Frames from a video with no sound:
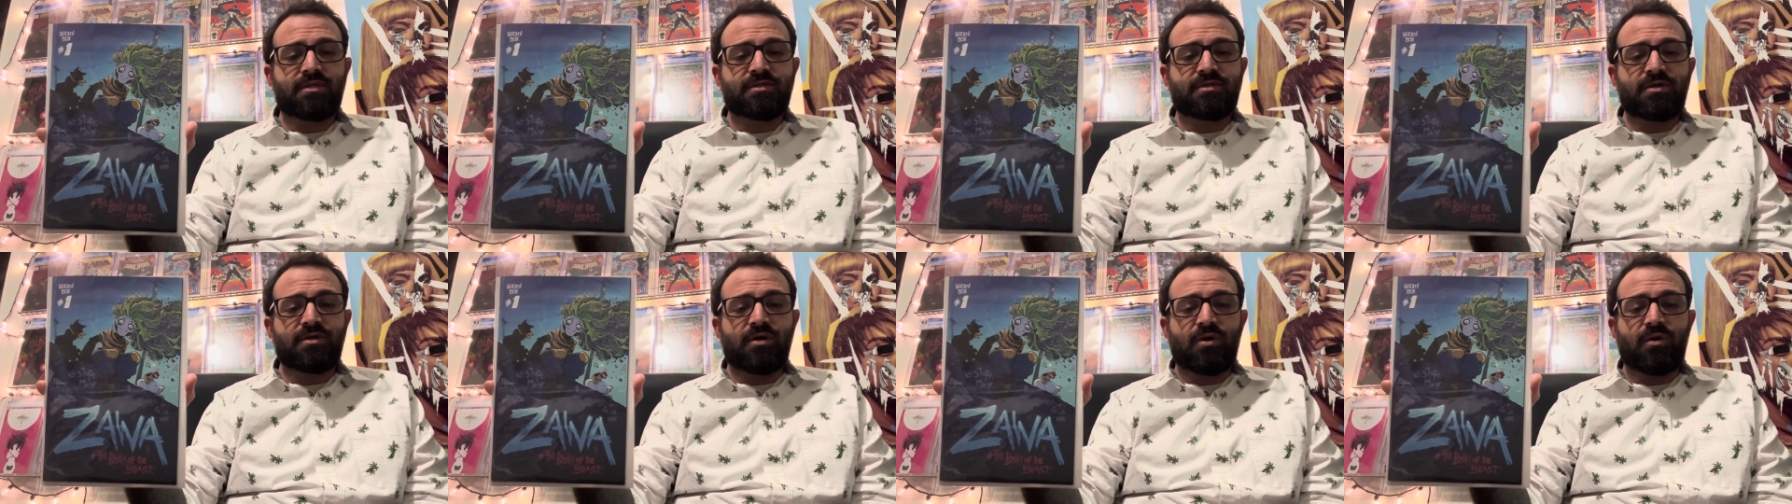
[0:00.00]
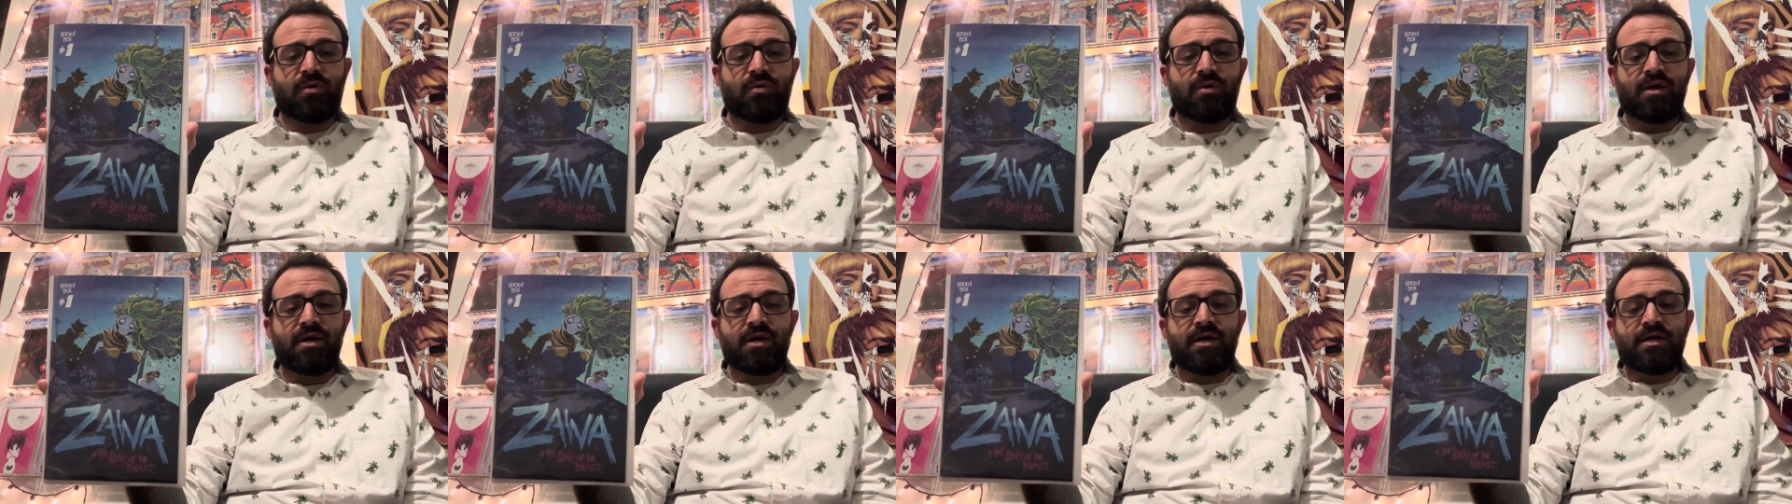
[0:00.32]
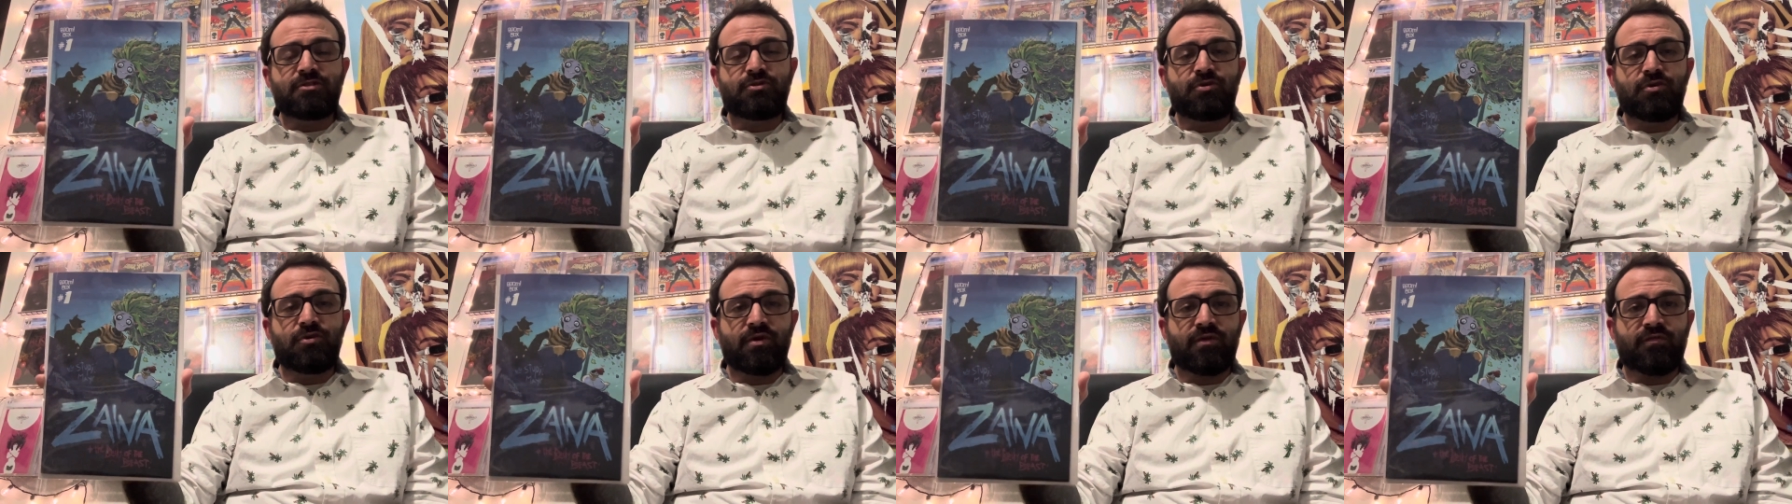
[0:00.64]
So,
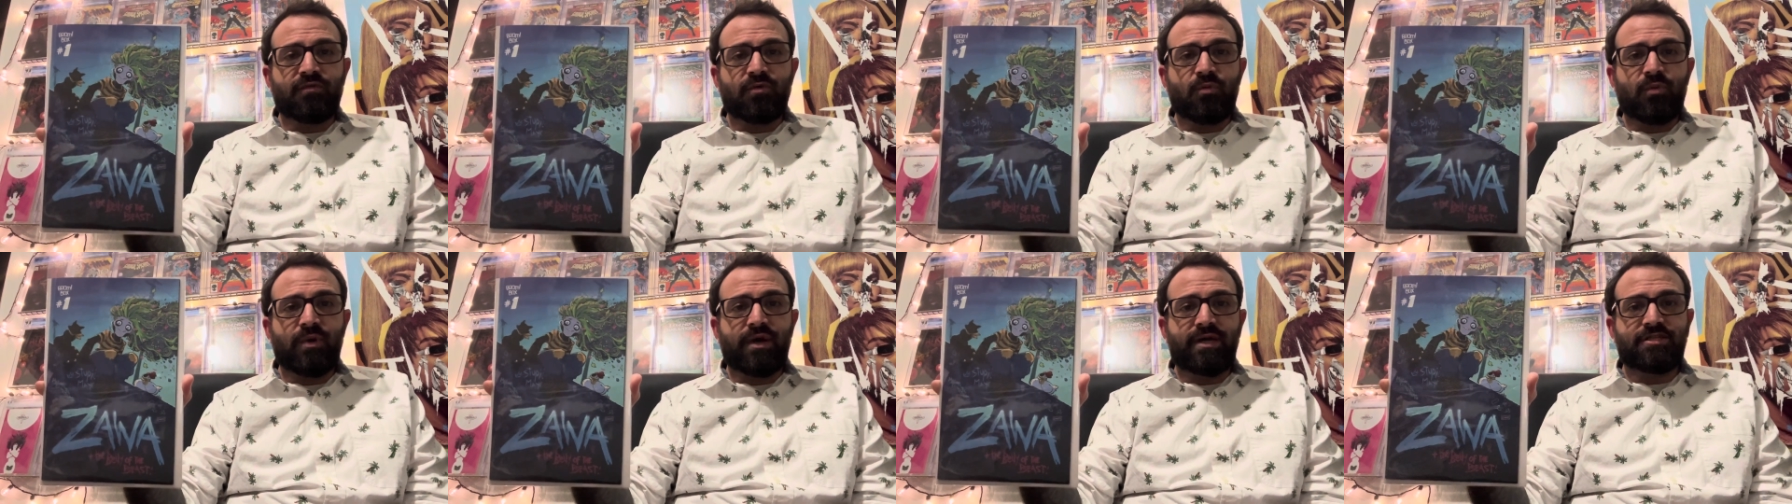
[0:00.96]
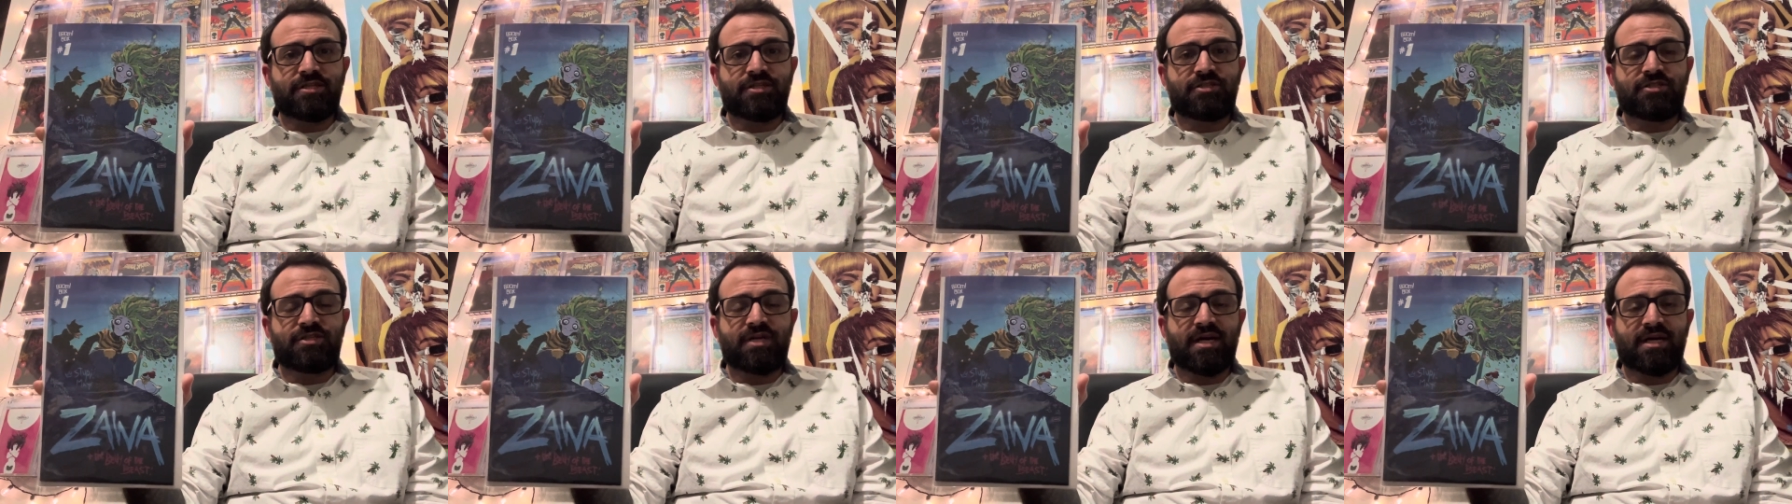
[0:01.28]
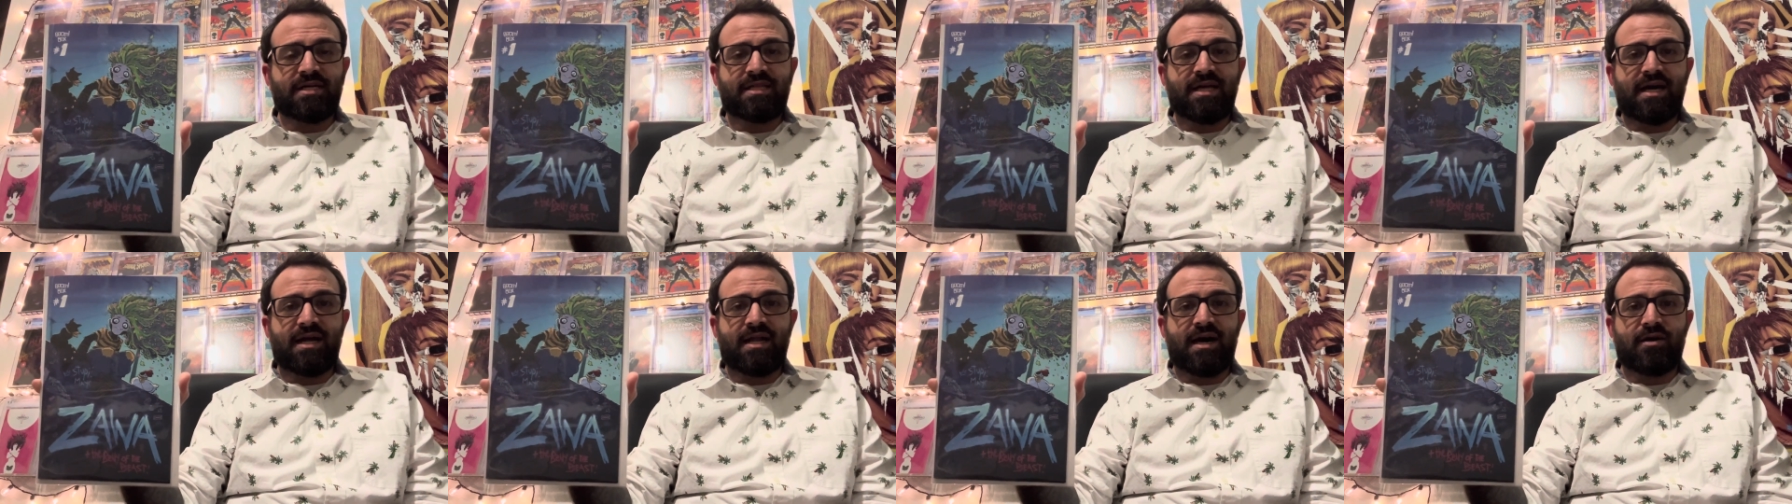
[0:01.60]
two different ways to check
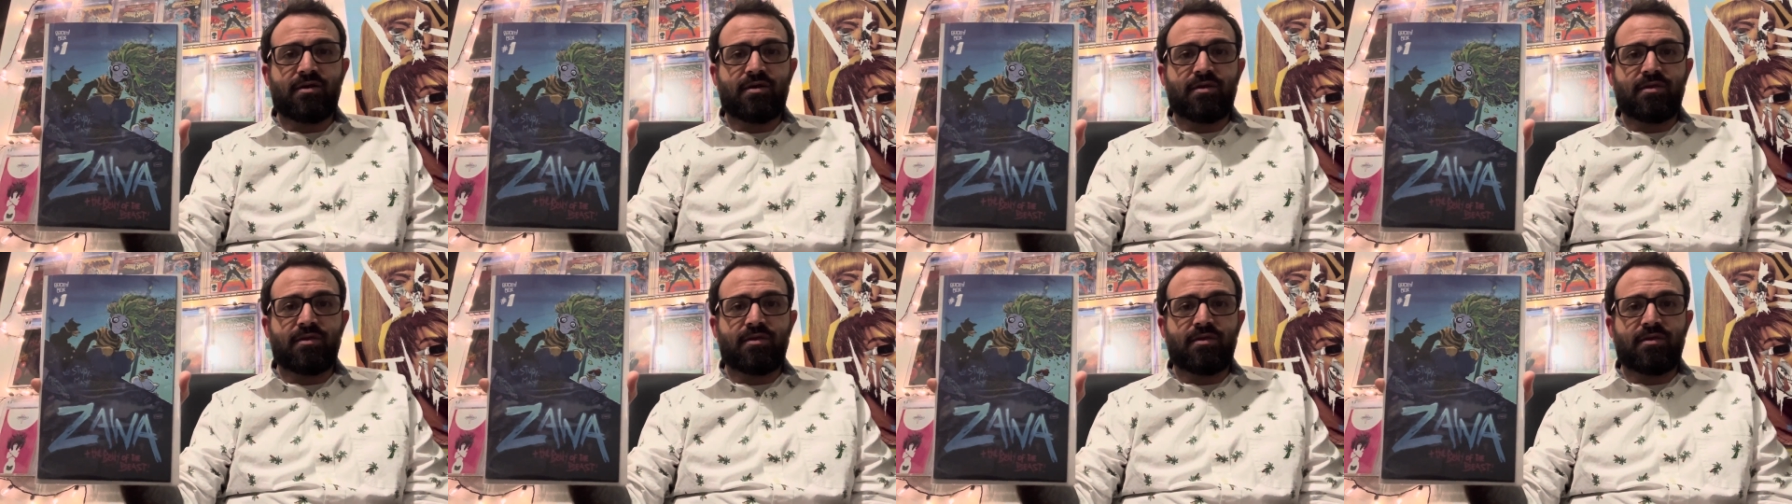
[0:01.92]
that out